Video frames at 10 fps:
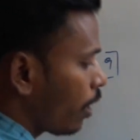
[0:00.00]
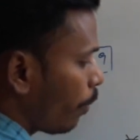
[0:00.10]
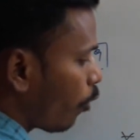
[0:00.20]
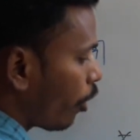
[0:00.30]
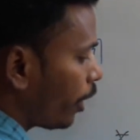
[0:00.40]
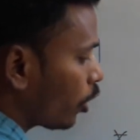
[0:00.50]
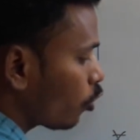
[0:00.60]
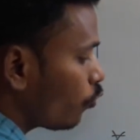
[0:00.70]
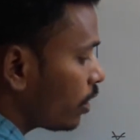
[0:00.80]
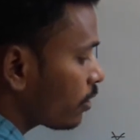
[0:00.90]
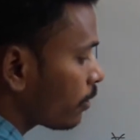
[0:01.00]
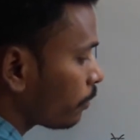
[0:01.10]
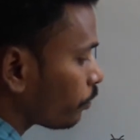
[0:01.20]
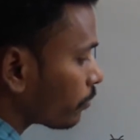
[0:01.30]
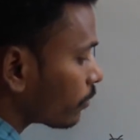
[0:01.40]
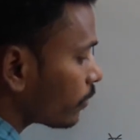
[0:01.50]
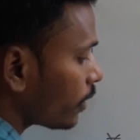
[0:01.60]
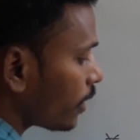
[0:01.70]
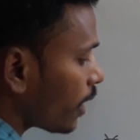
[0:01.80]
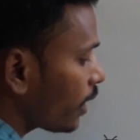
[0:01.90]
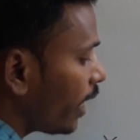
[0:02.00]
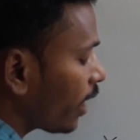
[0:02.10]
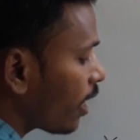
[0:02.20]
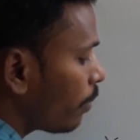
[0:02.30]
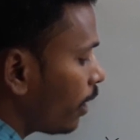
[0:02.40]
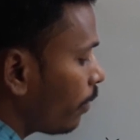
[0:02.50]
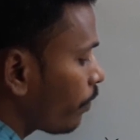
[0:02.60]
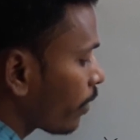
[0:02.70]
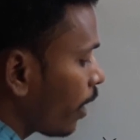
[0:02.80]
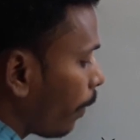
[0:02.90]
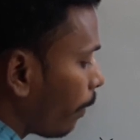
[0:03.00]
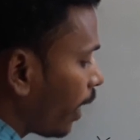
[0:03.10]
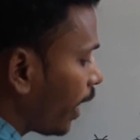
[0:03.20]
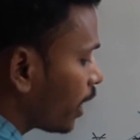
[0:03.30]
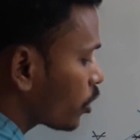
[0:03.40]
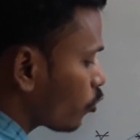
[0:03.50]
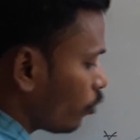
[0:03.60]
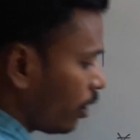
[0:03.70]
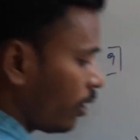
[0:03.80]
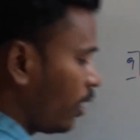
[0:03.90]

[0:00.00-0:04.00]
Point Q is a comma minus 2a.